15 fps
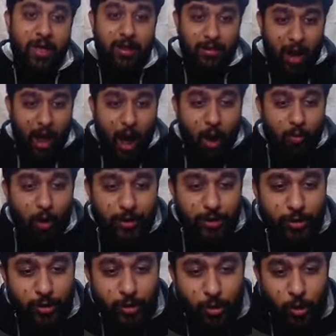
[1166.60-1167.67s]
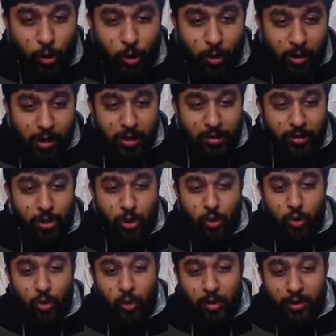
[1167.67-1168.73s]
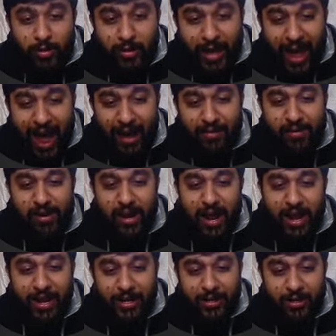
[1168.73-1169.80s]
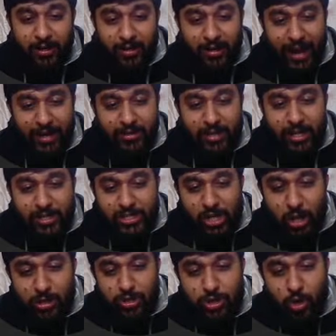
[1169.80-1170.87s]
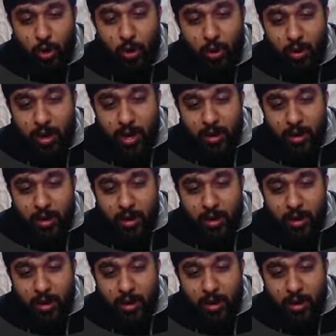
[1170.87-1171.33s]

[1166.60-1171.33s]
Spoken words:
Now what you do, you can write like this also,